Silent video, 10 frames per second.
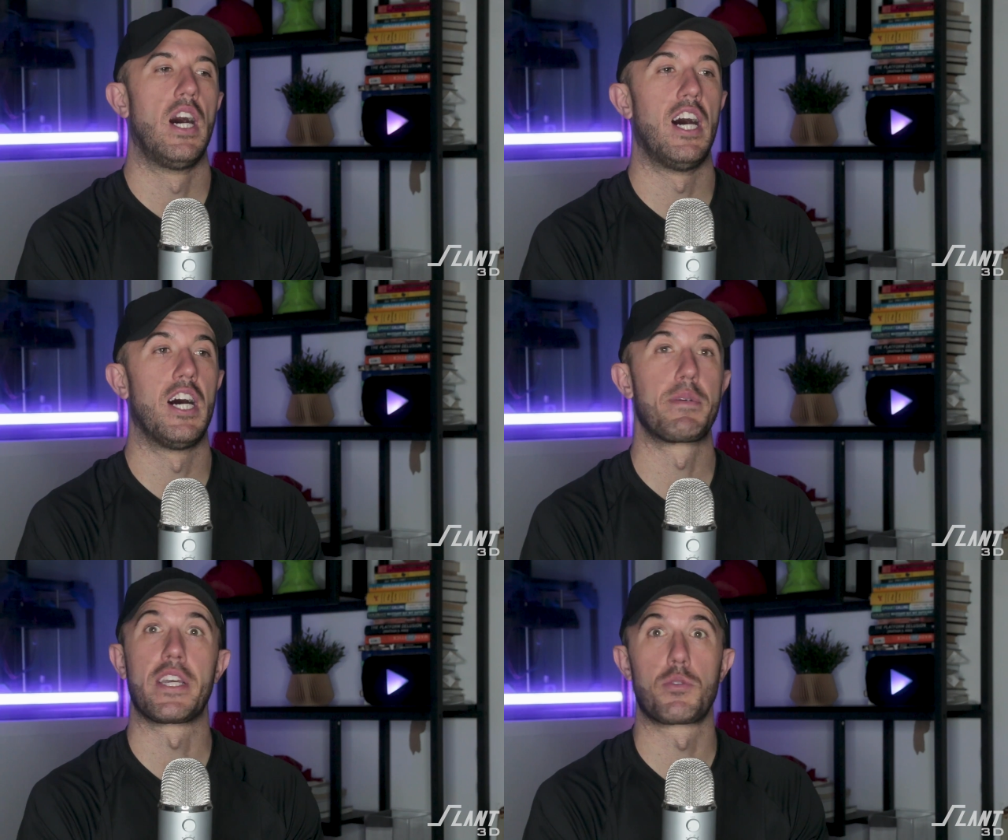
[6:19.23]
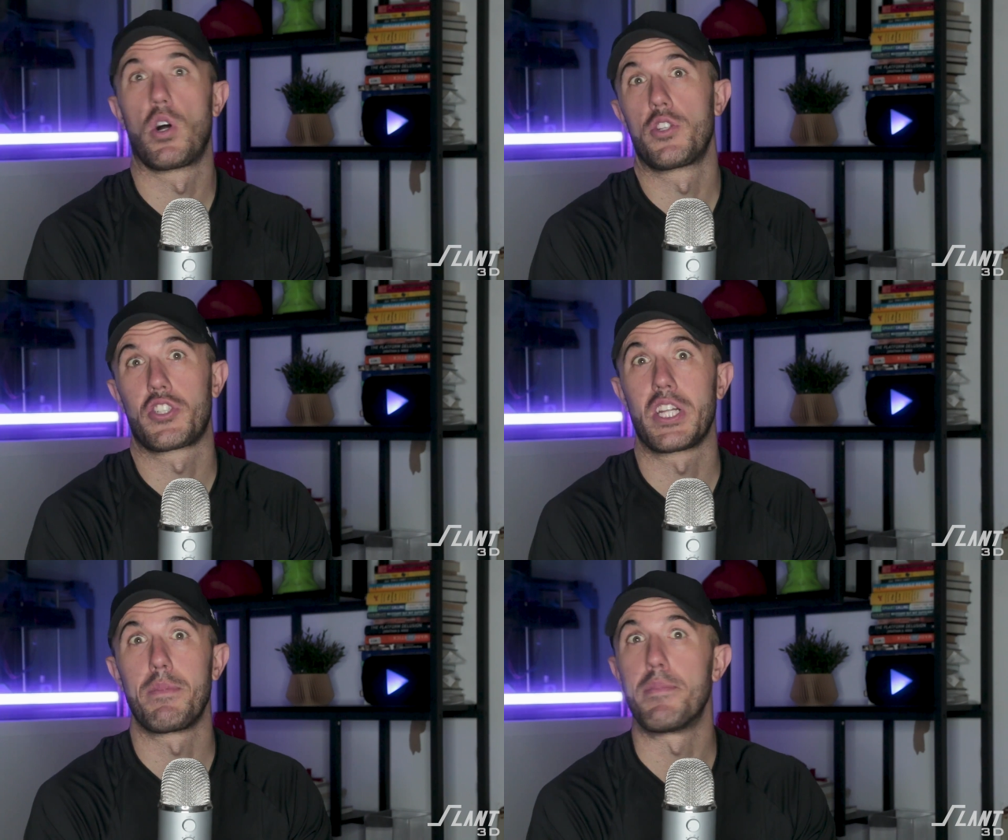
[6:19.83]
Because we're all
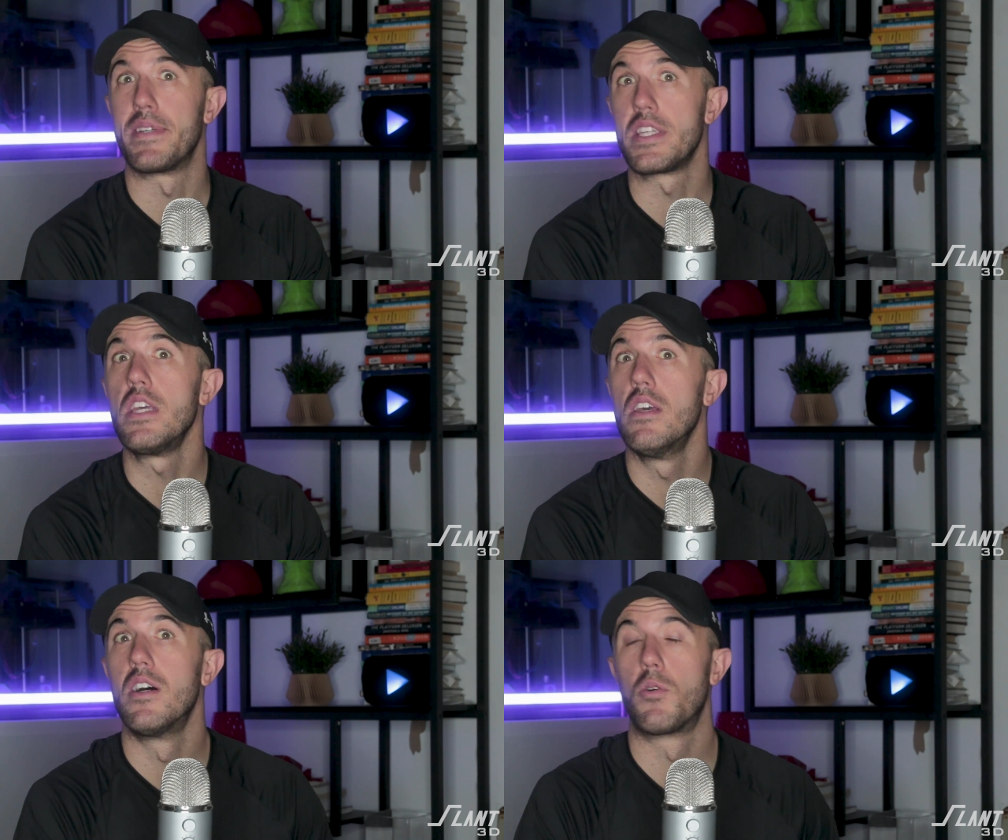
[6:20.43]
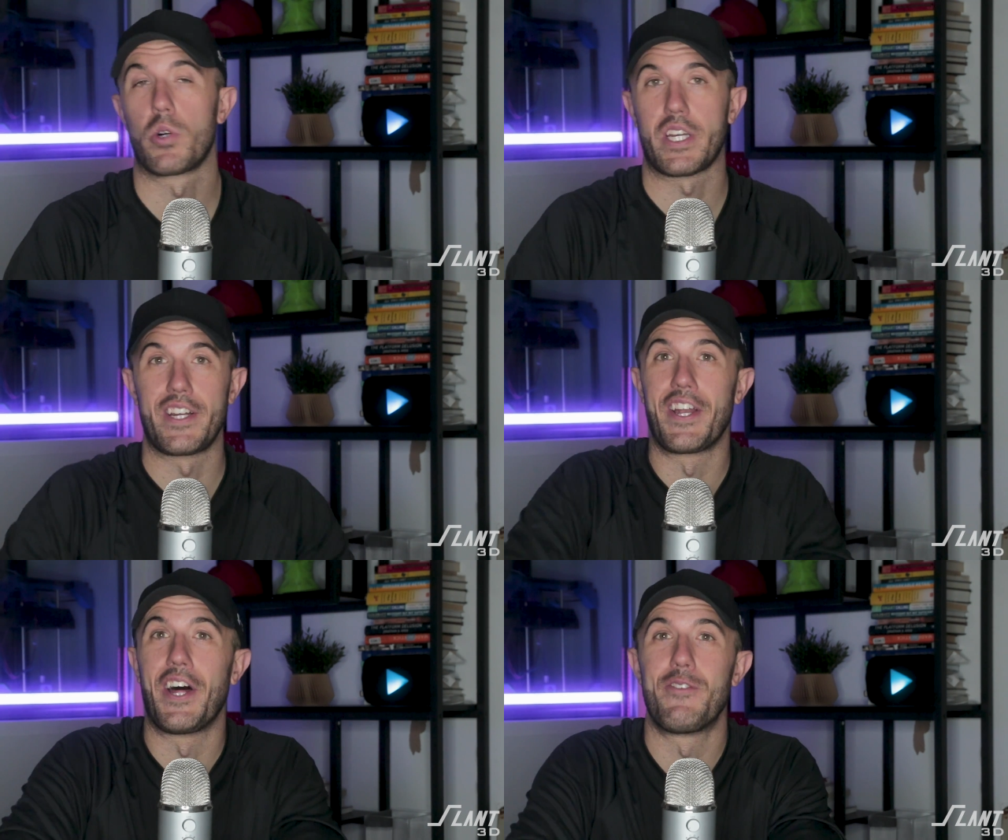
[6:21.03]
just going to be busy
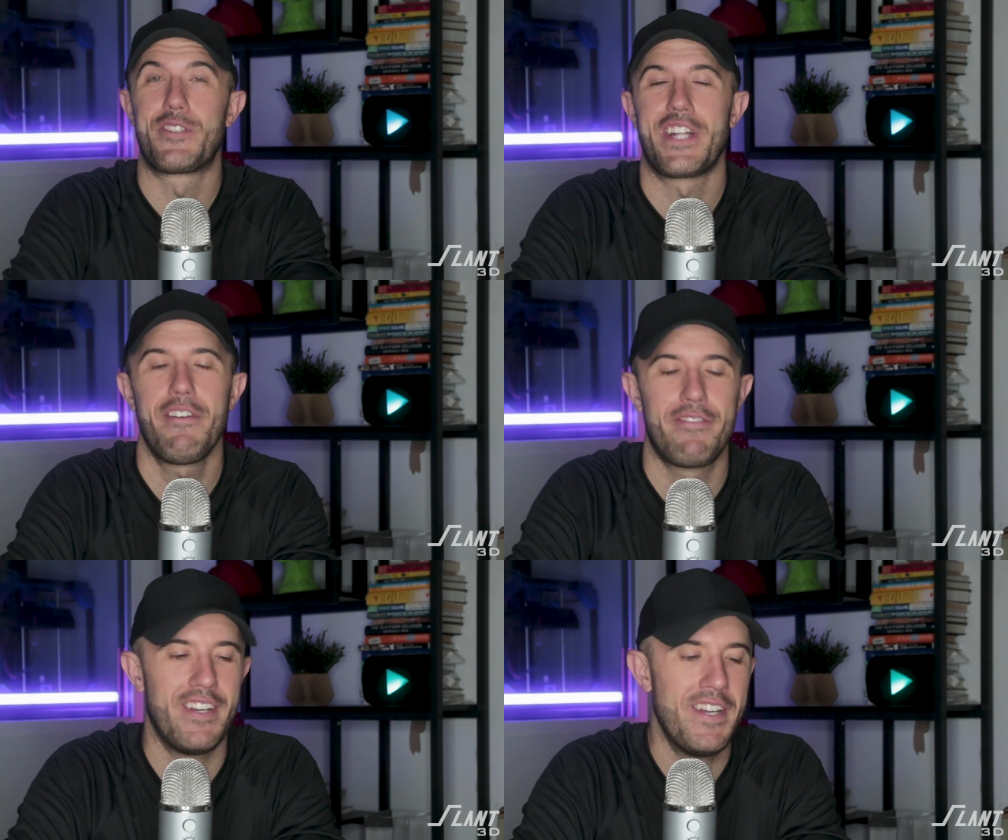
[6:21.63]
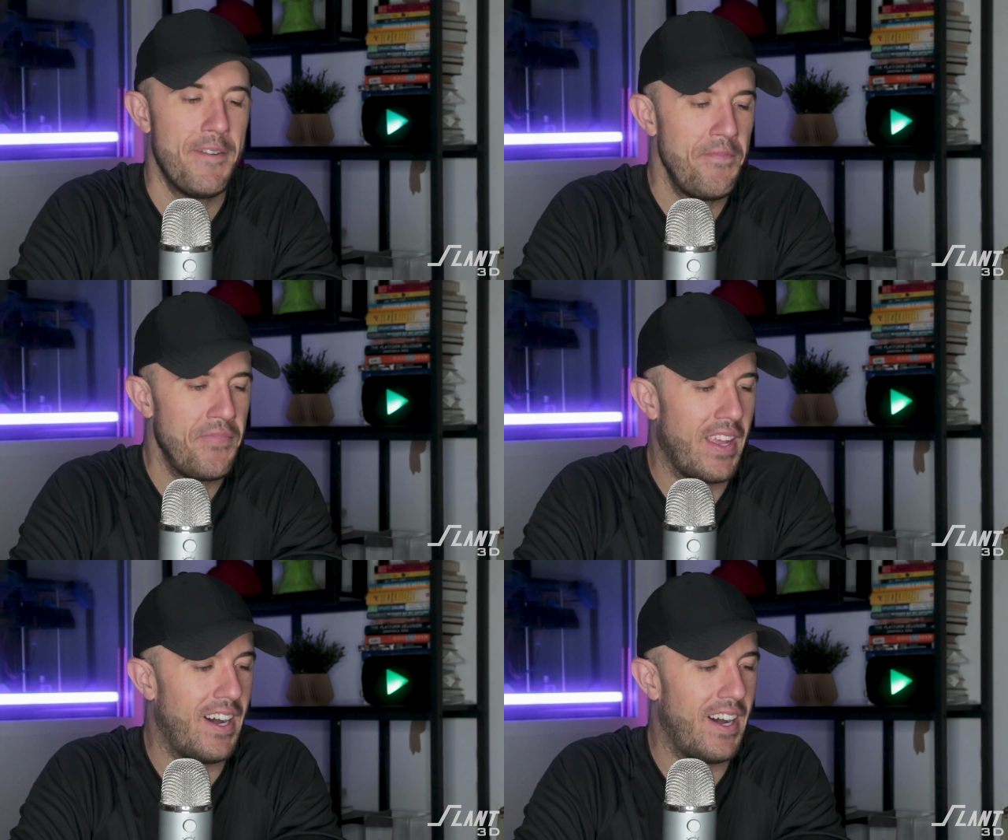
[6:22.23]
working on other stuff.